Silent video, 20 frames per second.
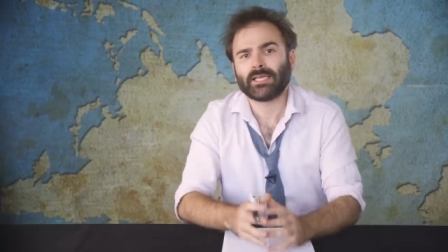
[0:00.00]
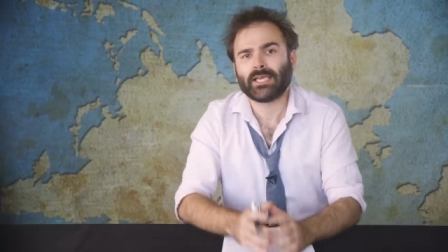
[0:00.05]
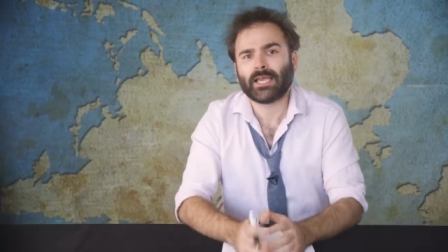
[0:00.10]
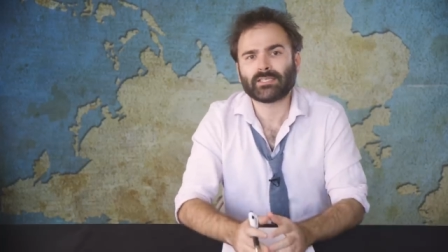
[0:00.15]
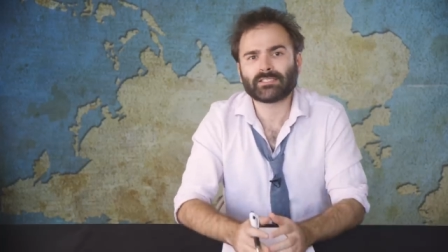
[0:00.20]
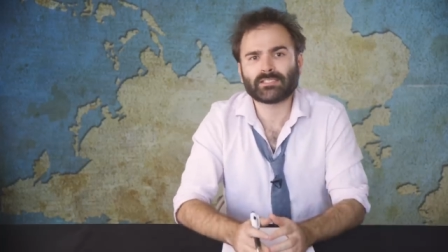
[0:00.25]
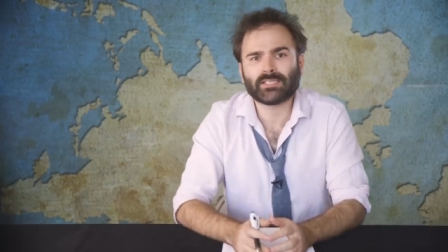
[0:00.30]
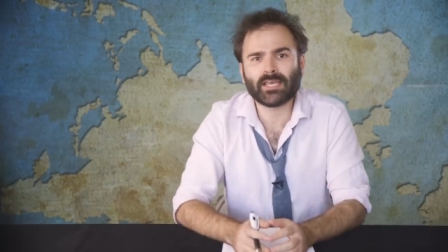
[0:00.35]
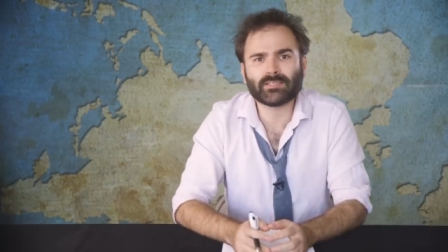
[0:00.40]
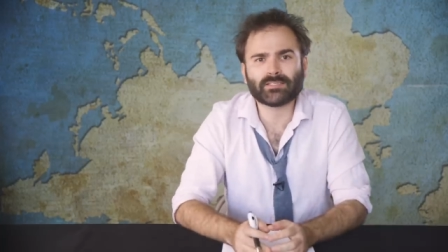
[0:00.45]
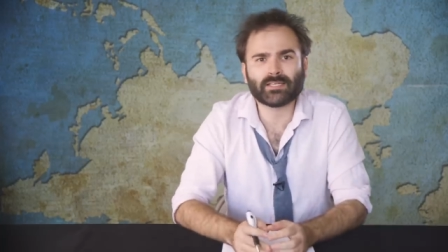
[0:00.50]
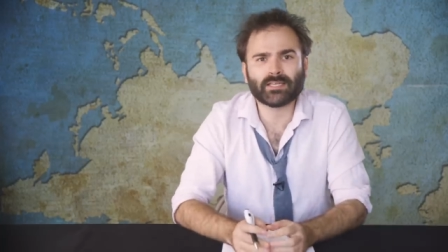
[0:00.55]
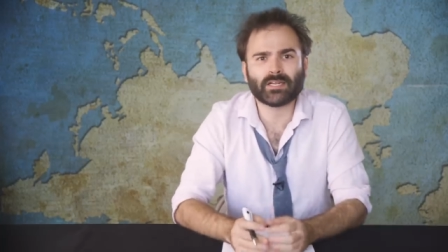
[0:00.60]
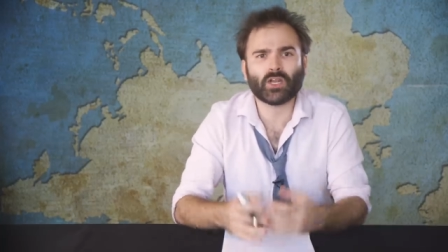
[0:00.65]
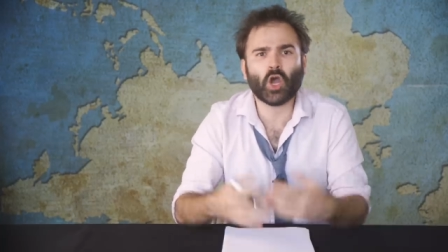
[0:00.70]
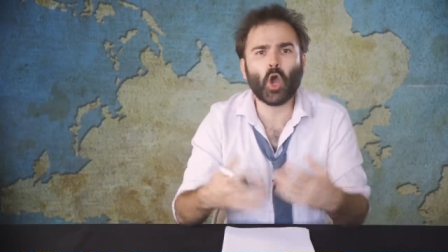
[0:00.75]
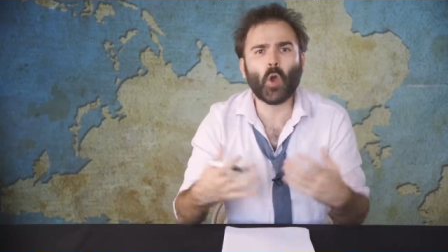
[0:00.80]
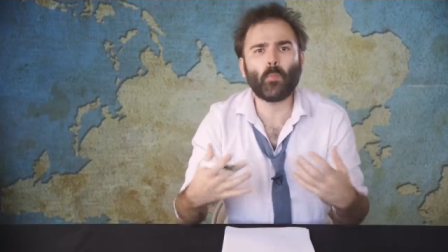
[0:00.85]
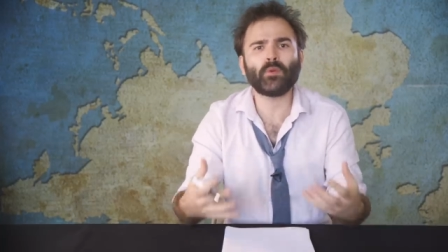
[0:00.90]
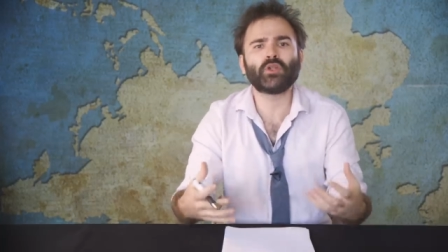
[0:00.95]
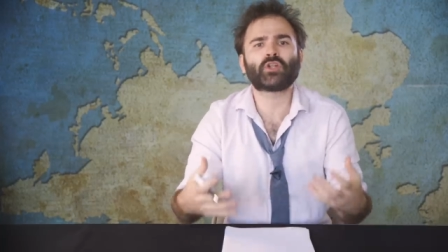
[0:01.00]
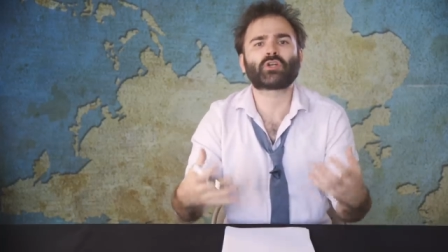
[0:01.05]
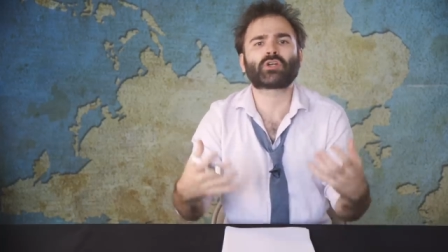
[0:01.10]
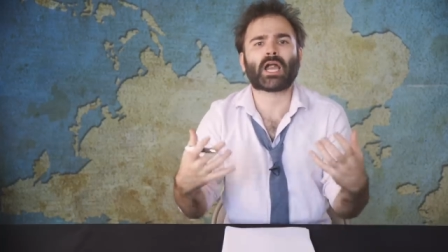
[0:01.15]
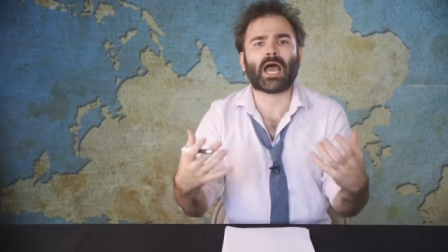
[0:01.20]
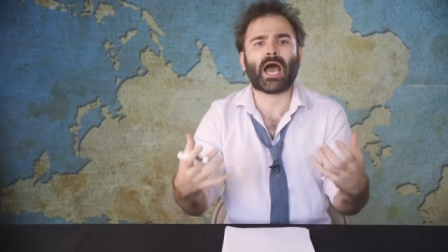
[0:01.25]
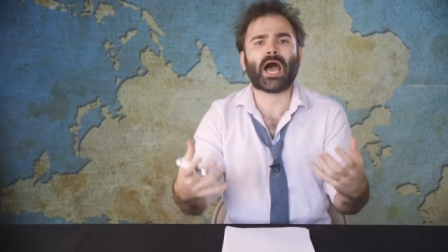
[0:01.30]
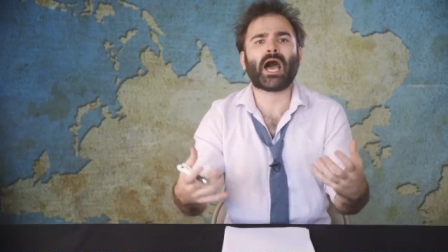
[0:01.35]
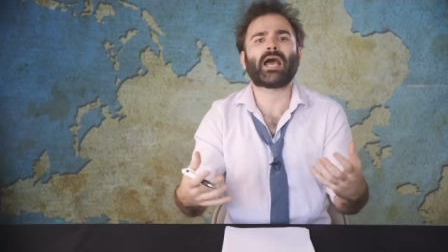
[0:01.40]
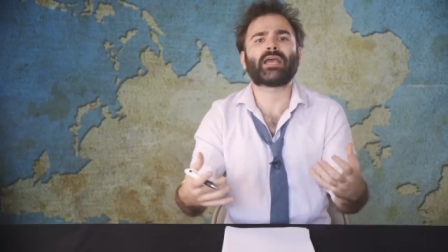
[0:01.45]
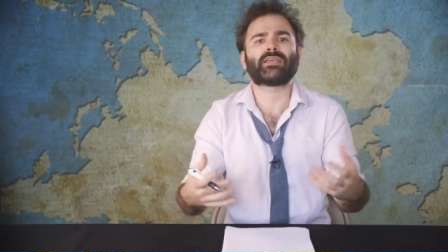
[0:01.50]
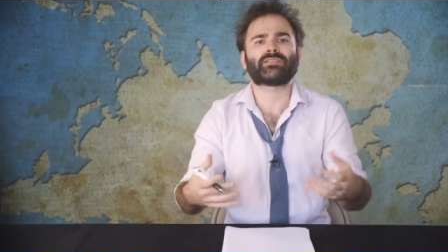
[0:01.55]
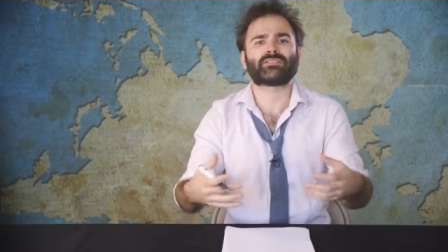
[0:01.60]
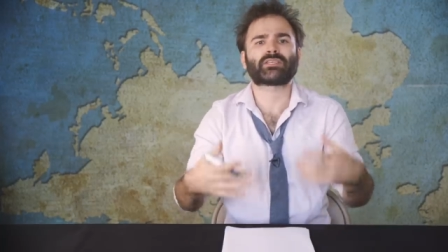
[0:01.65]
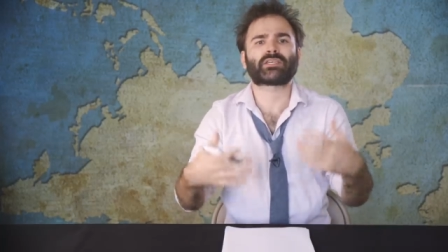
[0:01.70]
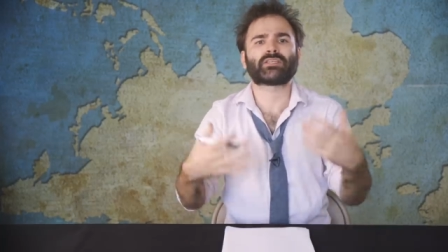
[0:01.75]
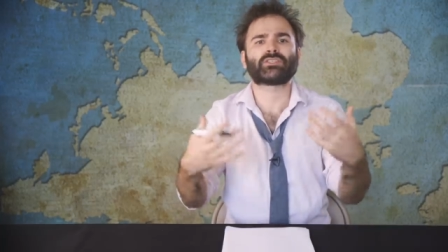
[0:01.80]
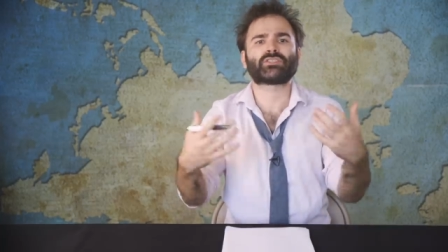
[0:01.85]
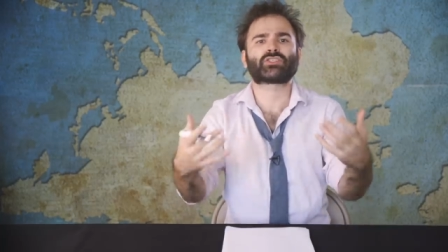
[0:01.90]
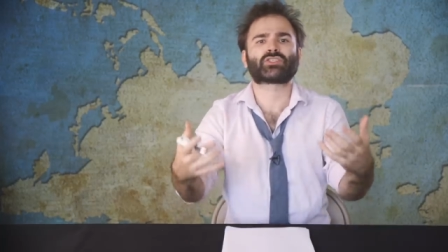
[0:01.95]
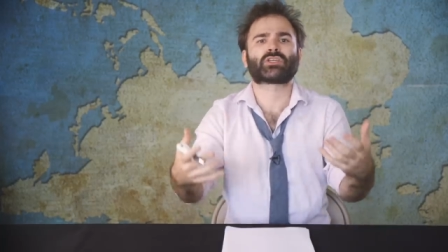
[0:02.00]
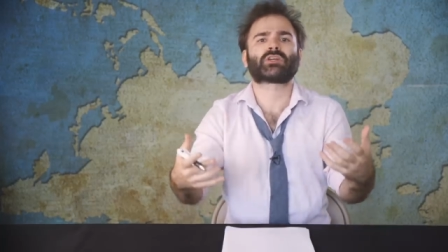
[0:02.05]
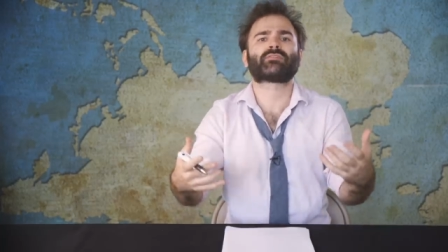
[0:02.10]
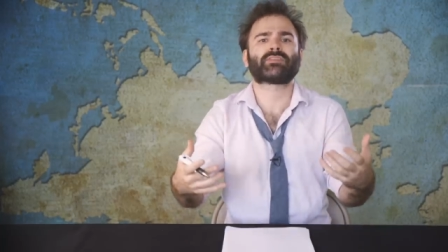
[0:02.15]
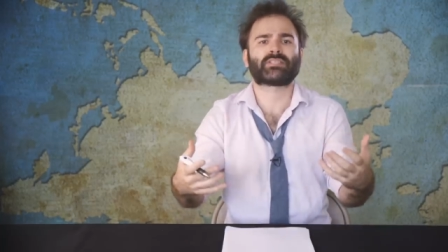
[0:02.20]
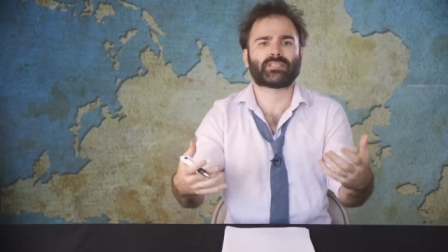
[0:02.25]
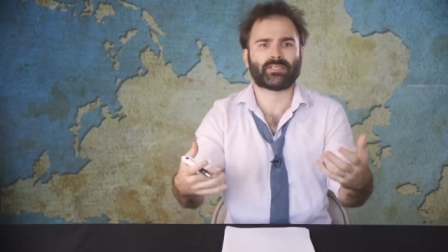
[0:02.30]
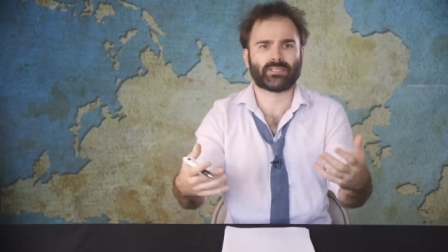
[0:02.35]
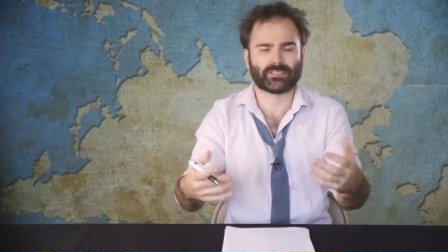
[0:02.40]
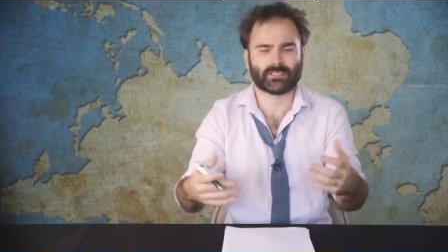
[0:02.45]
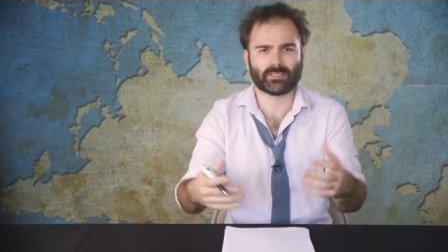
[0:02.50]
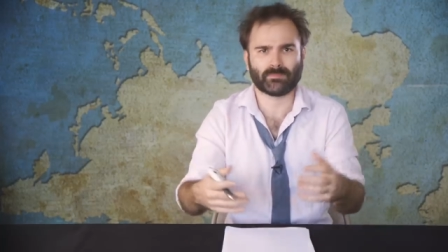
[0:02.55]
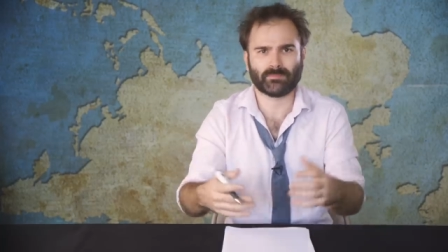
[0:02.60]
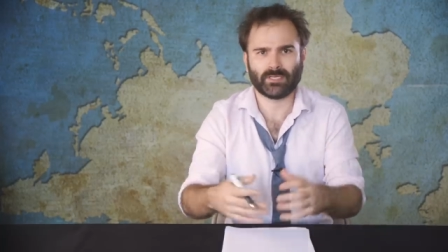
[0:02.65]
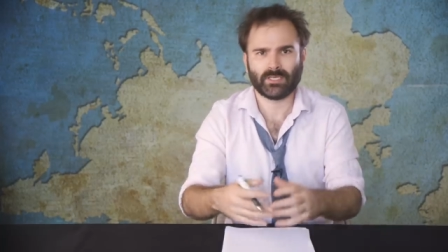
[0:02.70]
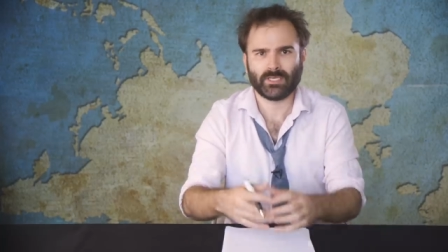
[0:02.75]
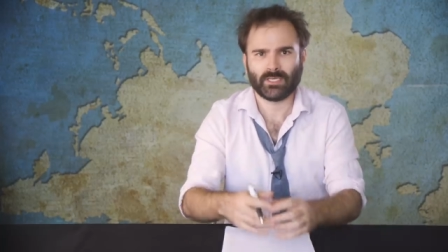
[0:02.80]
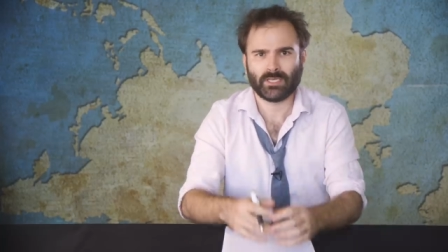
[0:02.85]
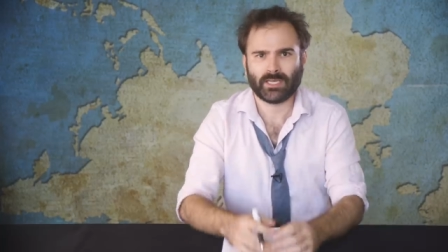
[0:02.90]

and says that it opened her eyes to conservatism